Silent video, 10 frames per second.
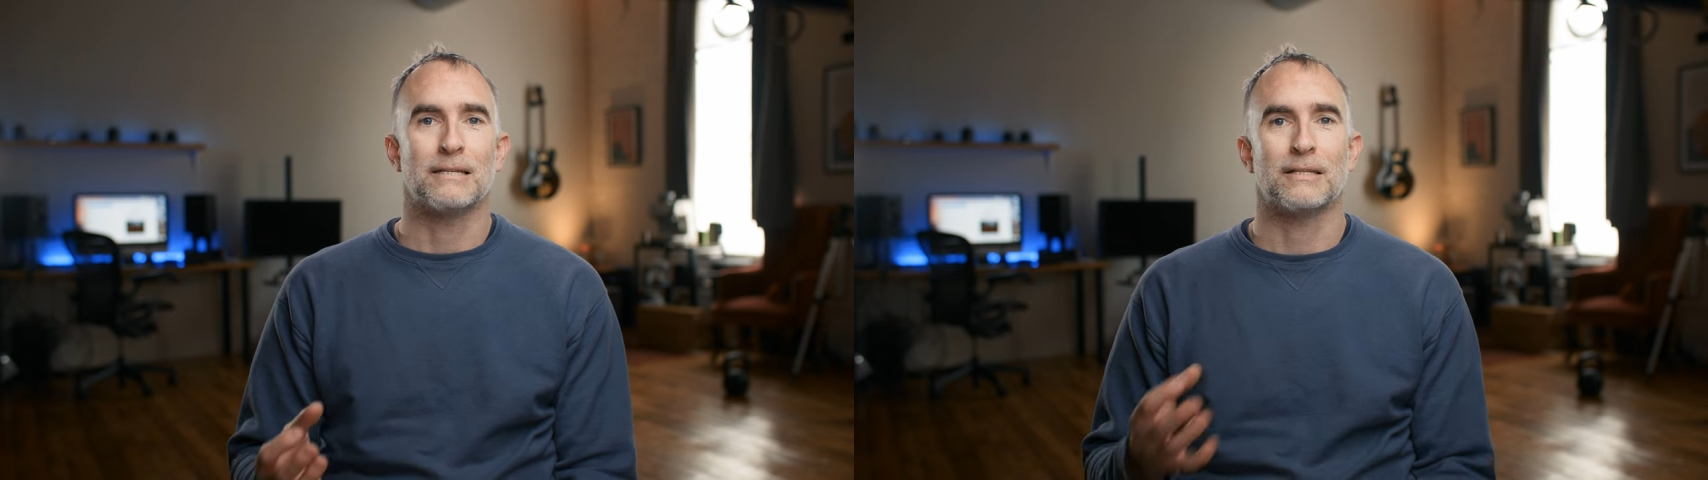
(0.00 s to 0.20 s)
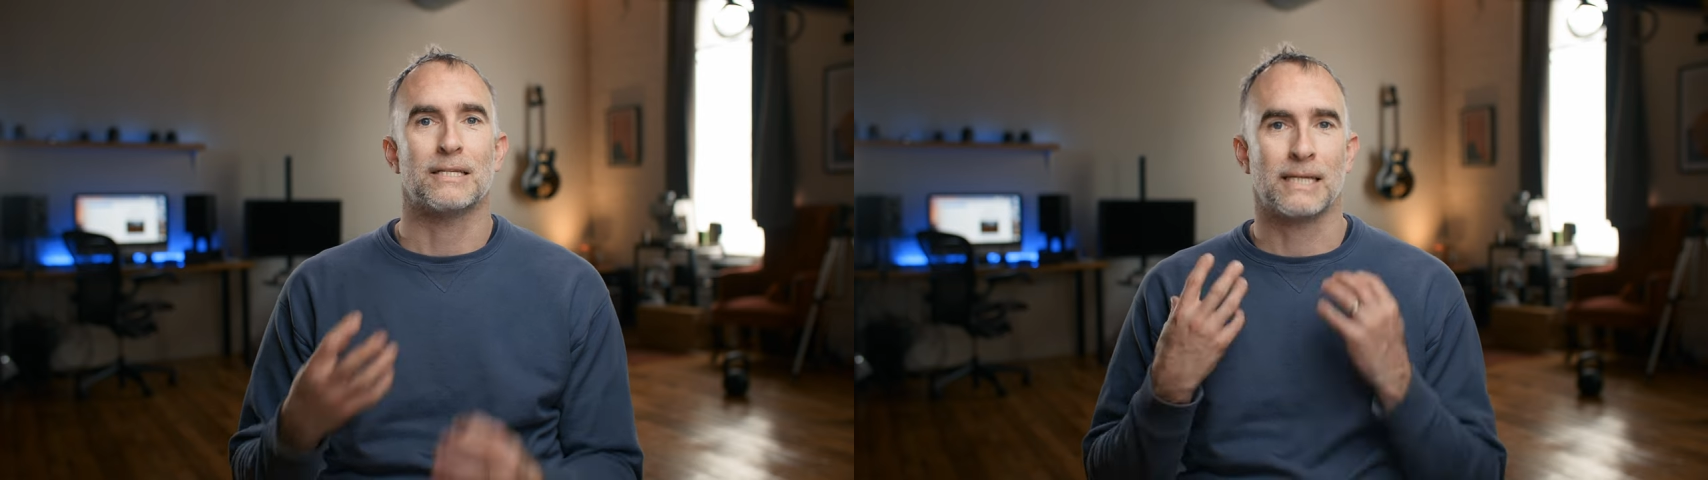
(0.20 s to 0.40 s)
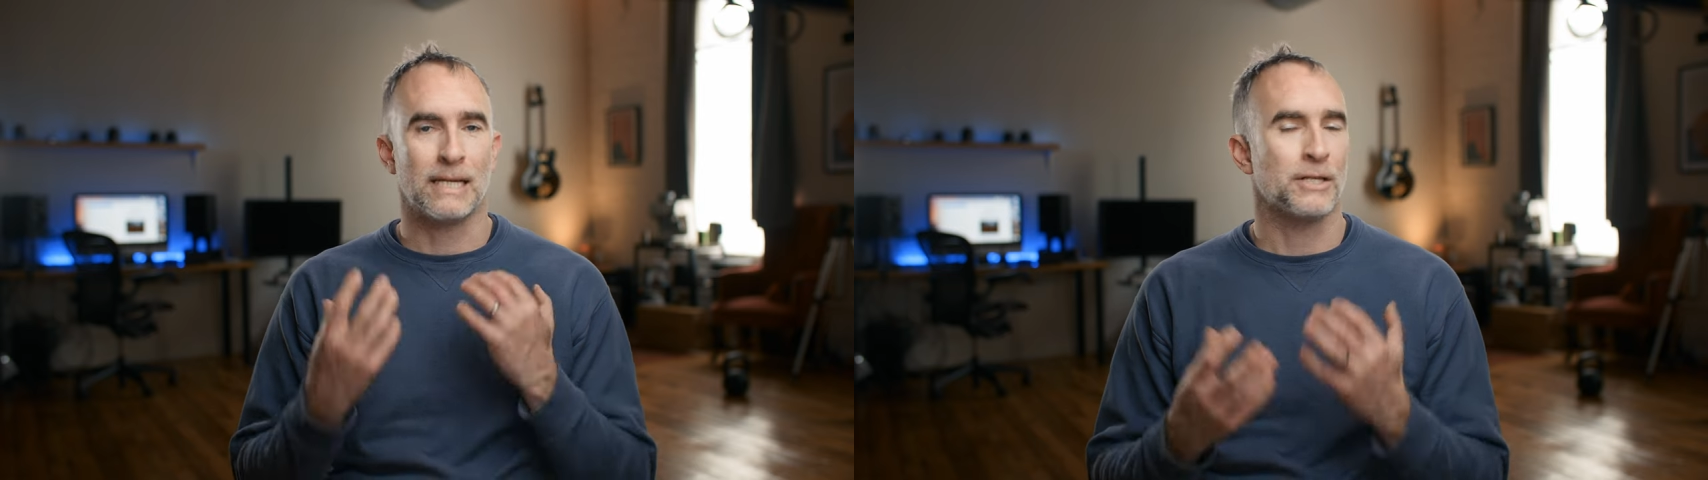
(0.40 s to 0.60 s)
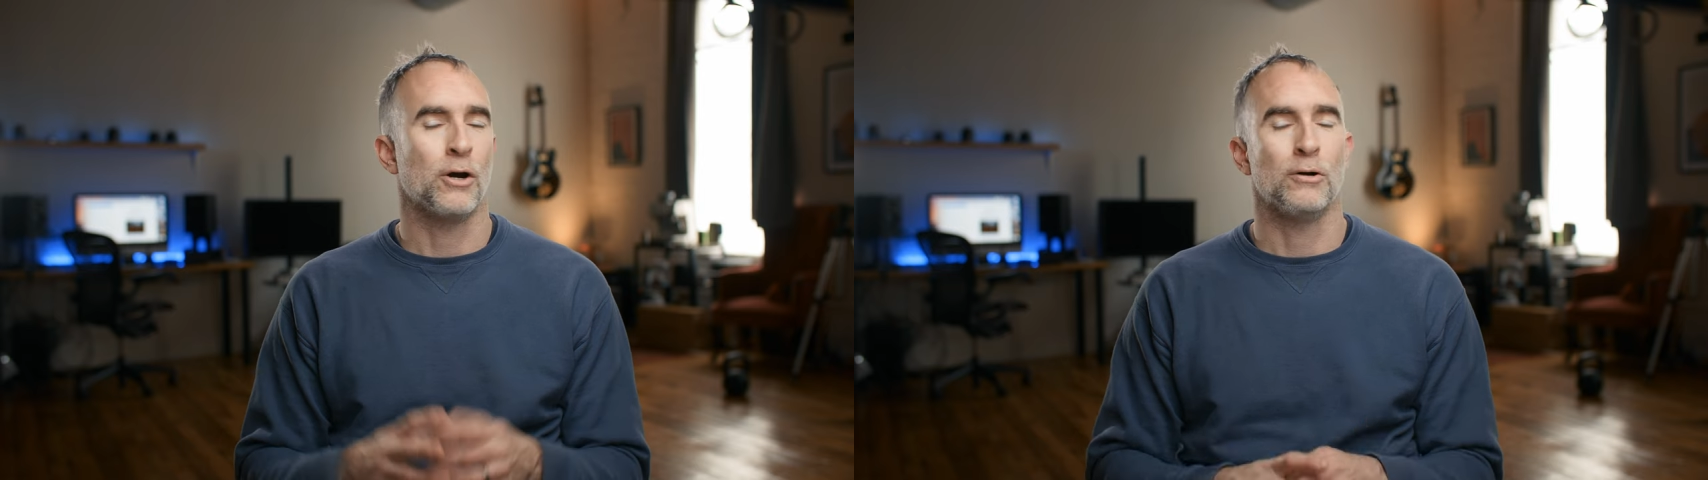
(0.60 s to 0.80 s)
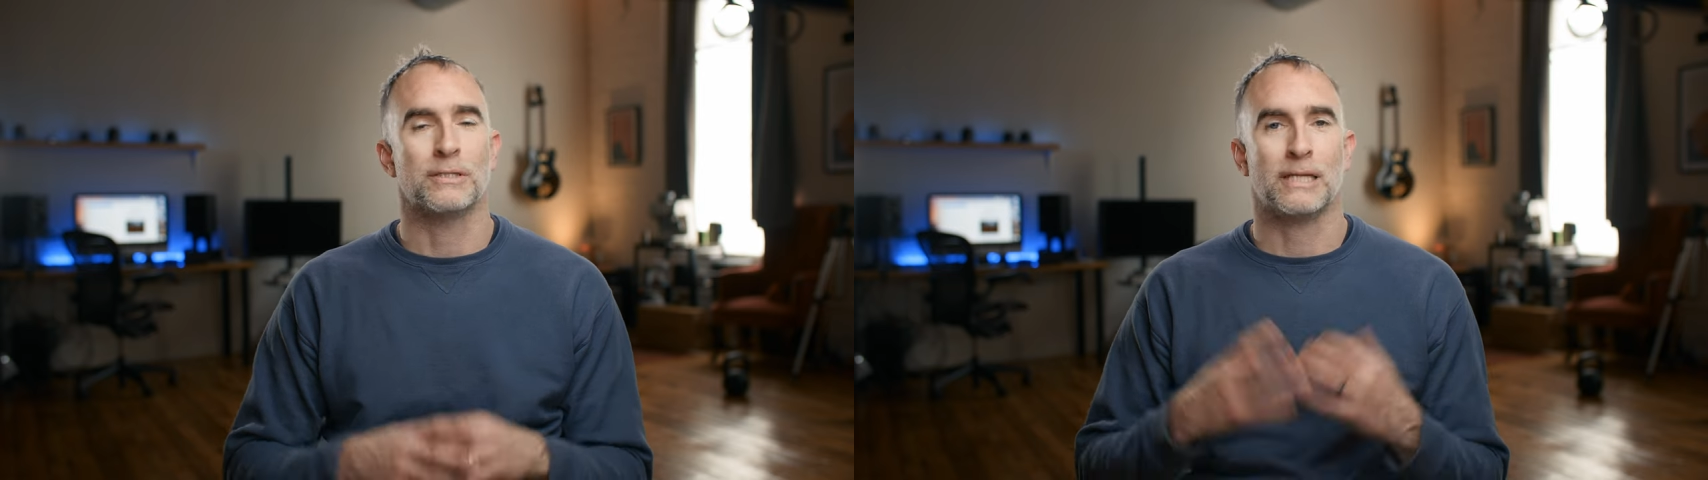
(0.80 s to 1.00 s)
the skin
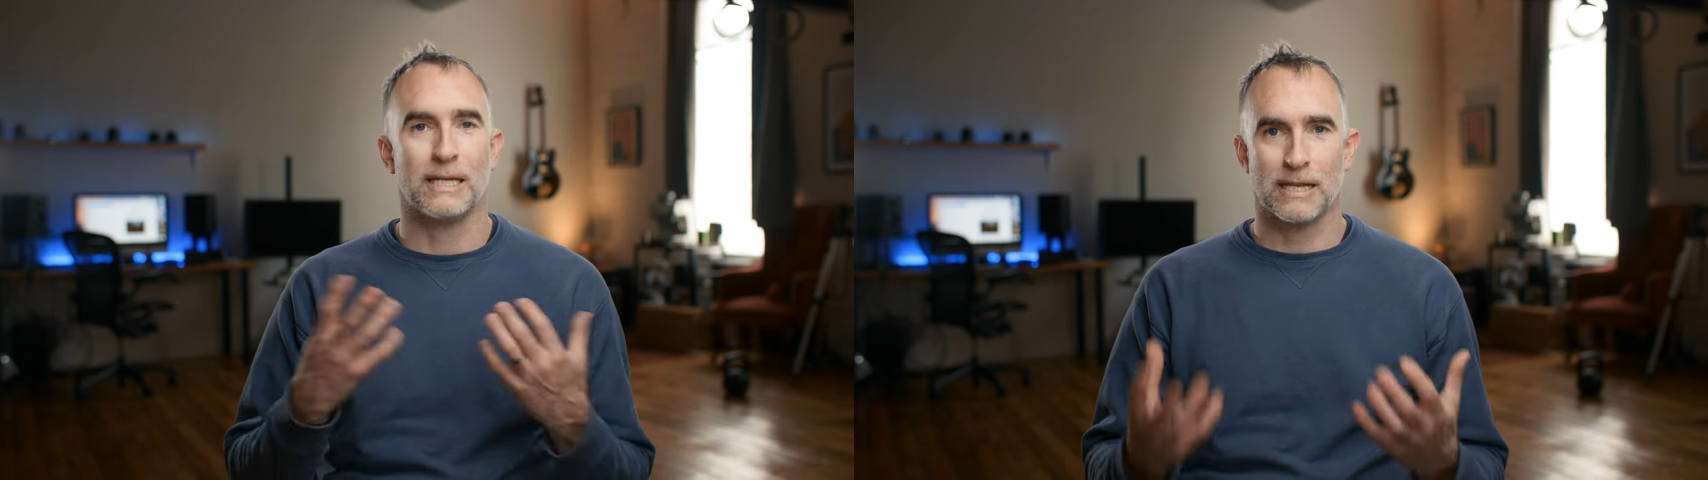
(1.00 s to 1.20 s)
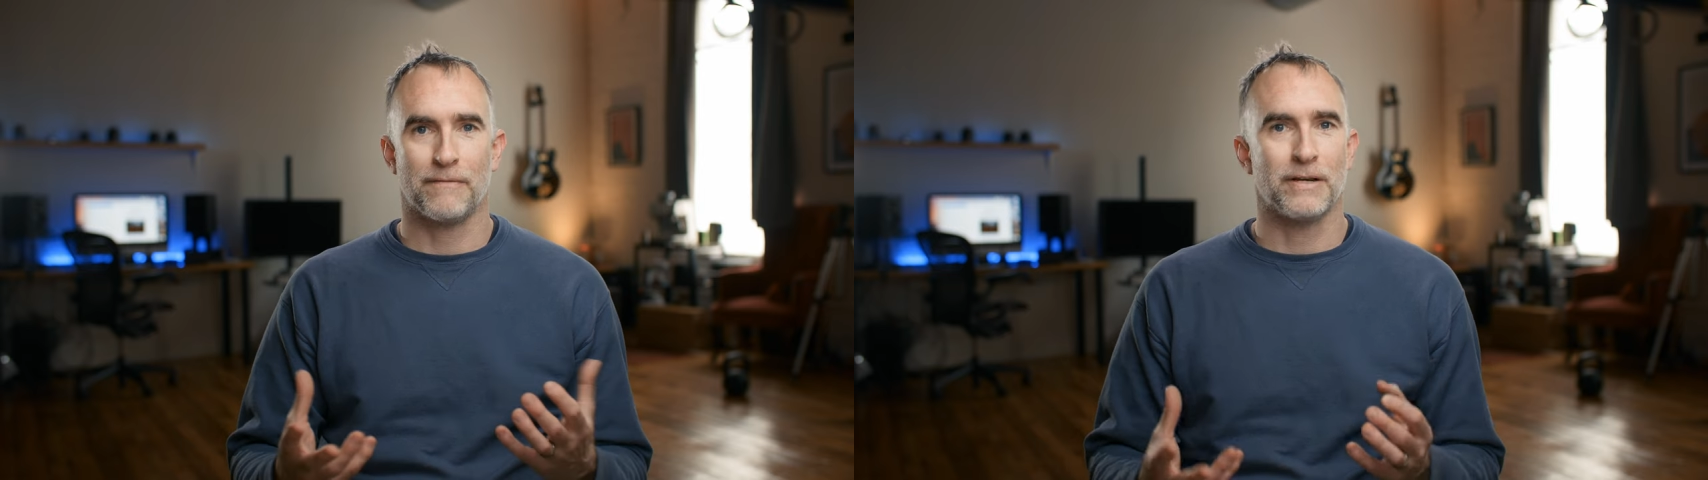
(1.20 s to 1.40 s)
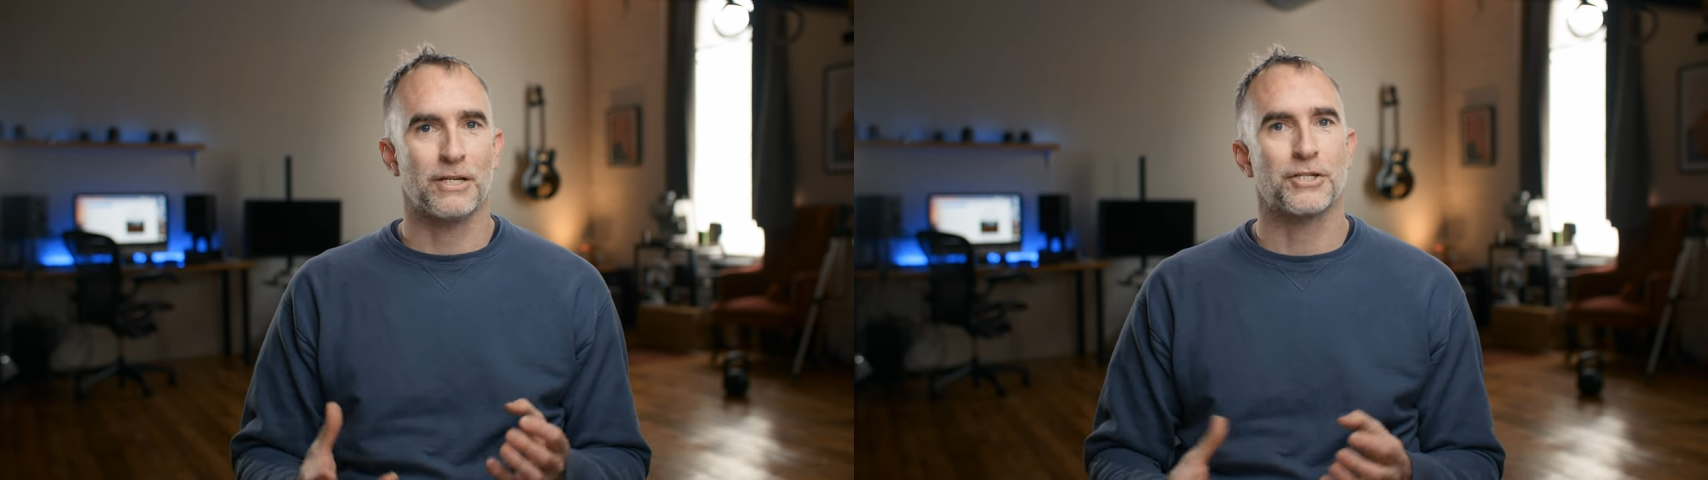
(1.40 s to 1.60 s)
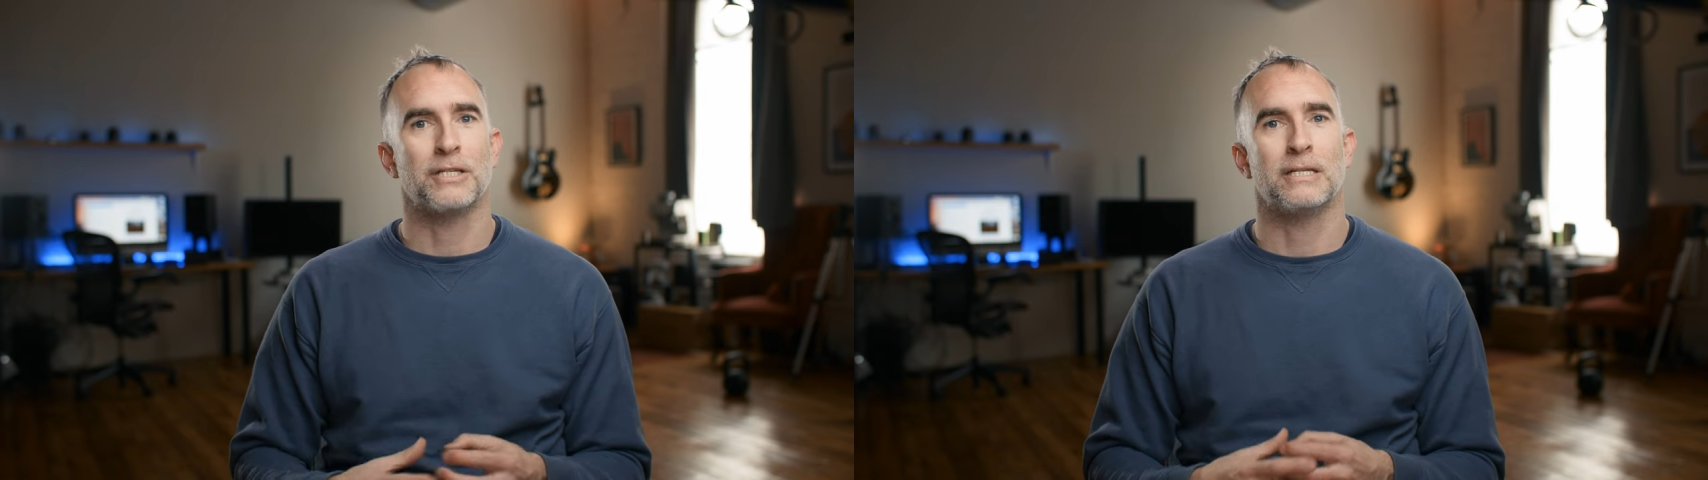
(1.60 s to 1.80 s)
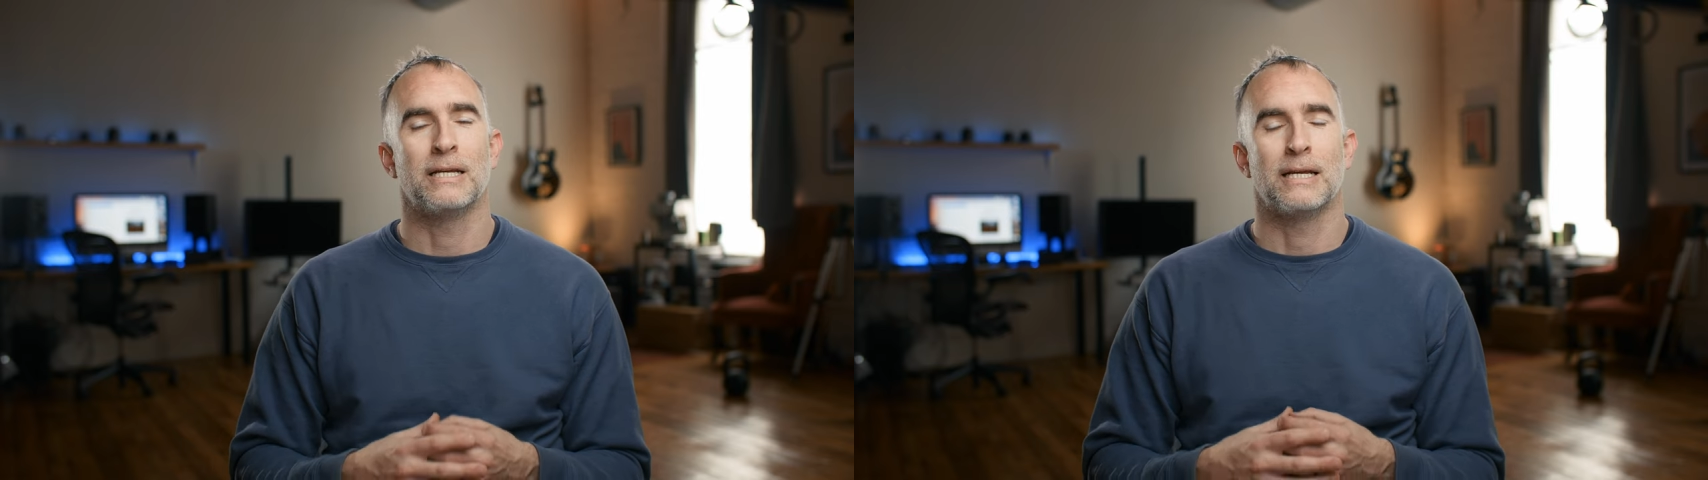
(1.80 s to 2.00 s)
tone, skin
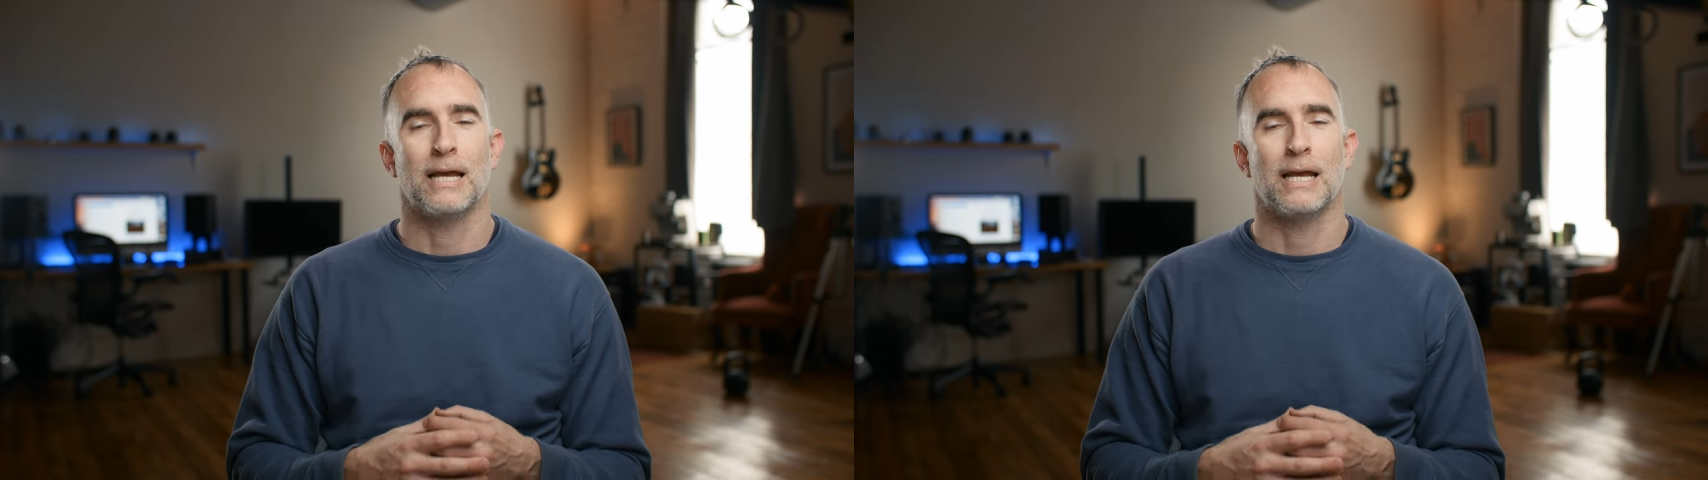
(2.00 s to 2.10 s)
definition,